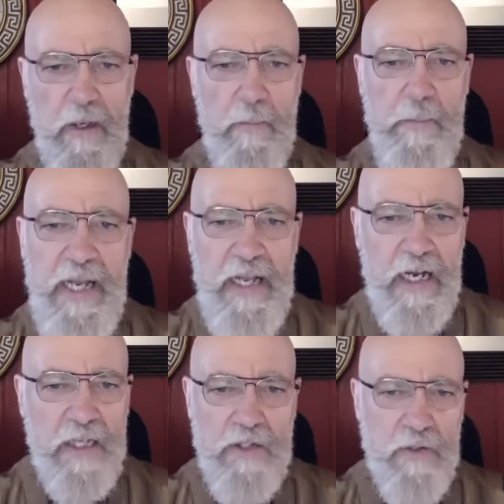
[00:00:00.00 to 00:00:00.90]

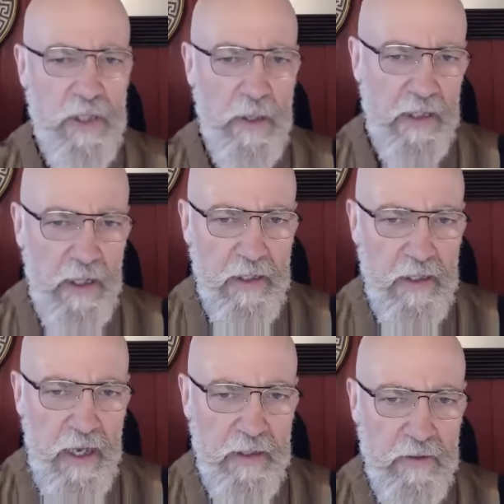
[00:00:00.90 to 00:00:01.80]
peanuts or something like
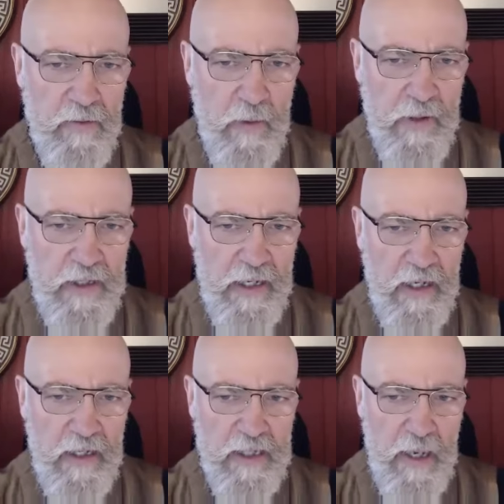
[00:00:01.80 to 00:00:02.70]
that, throwing that
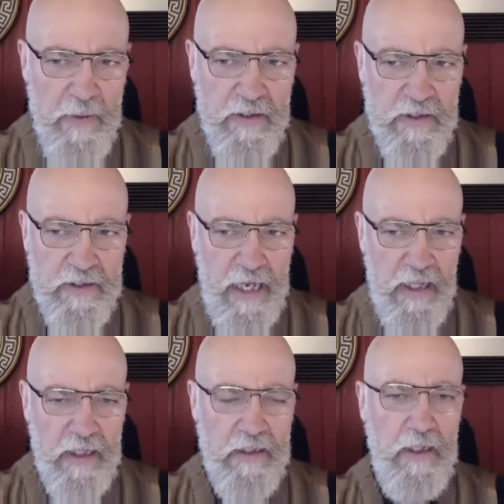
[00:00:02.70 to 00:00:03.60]
on top of the
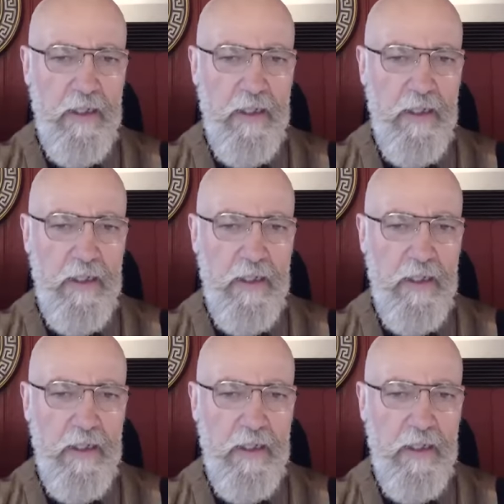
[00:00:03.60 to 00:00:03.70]
salad,